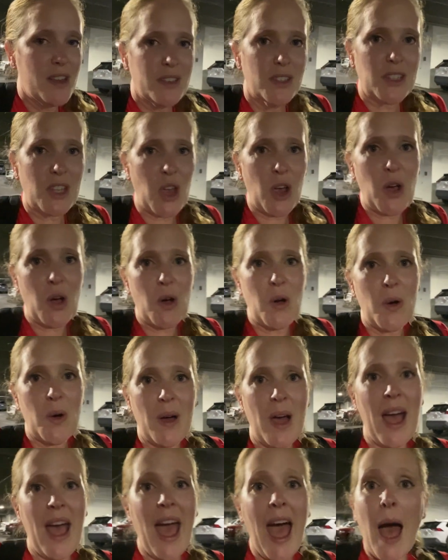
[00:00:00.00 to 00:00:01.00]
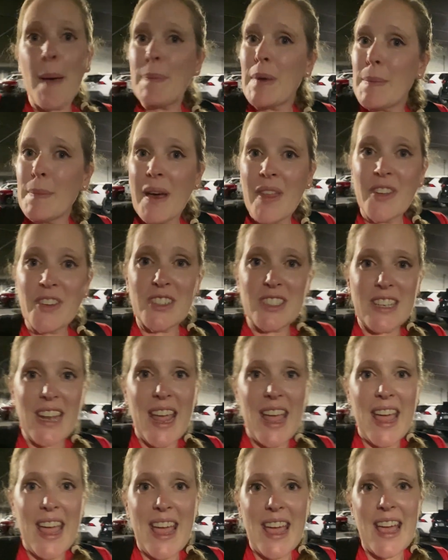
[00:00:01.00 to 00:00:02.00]
So happy Mother's
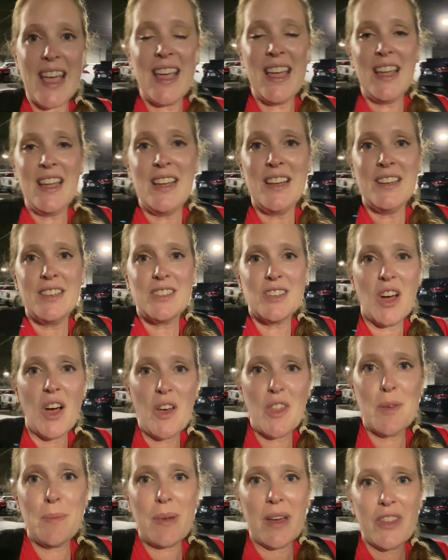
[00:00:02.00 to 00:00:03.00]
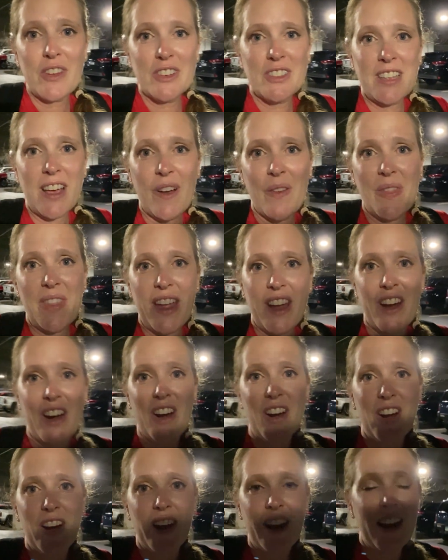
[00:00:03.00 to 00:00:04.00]
Day to all the mothers out
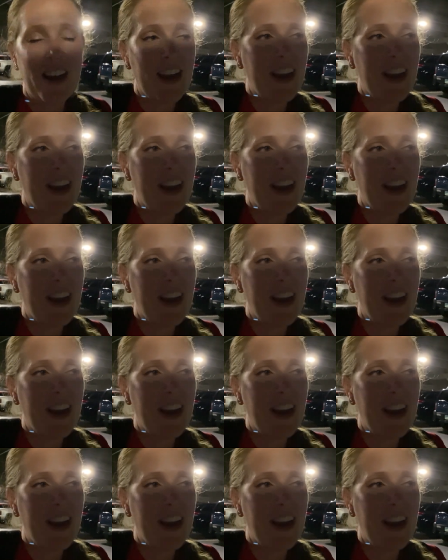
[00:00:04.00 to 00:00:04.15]
there,